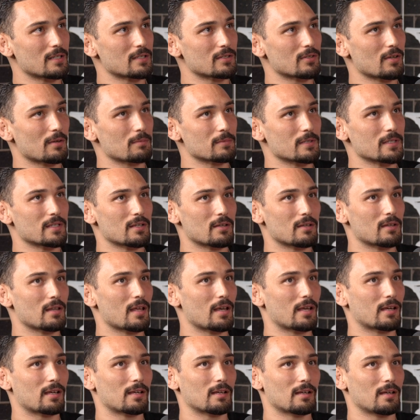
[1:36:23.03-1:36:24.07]
So I'm still
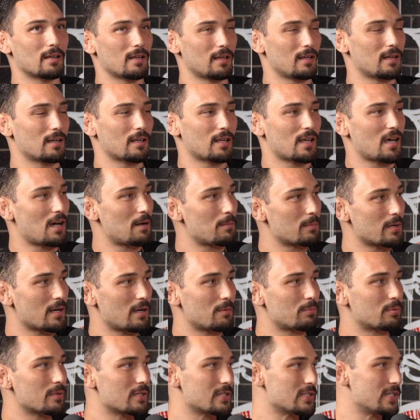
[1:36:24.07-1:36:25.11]
like coming
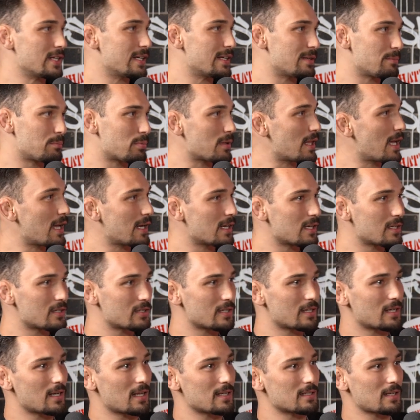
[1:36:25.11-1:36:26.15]
up with shit and planning
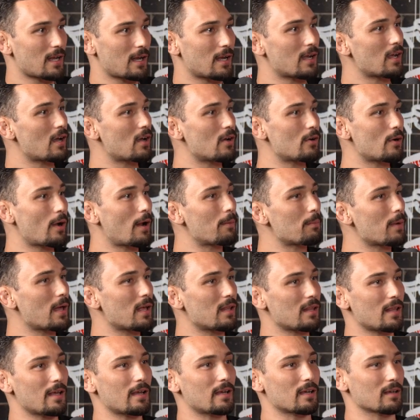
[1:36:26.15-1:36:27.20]
shit as I go. I'm not
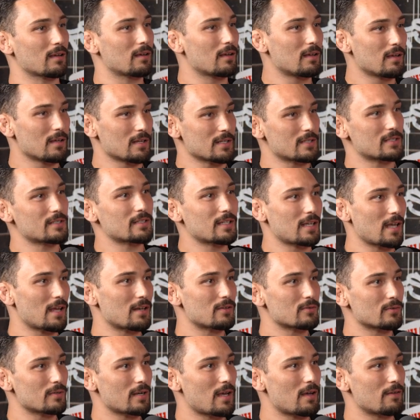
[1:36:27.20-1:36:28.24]
like
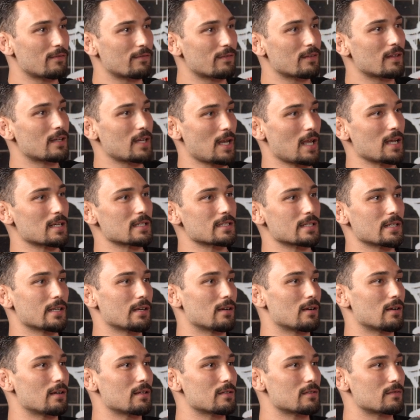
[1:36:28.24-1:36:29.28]
scheduled out for the next
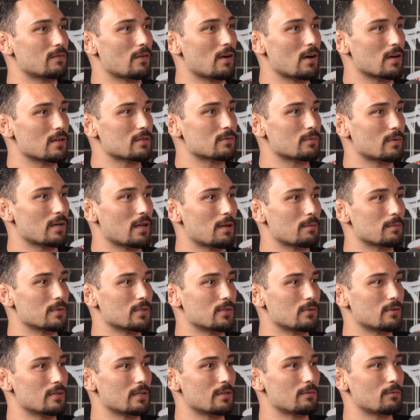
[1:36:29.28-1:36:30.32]
year as far as what I'm
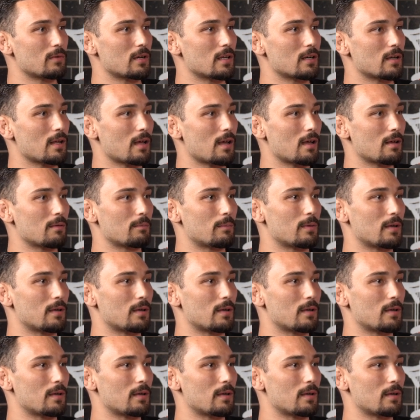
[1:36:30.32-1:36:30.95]
doing and whatnot.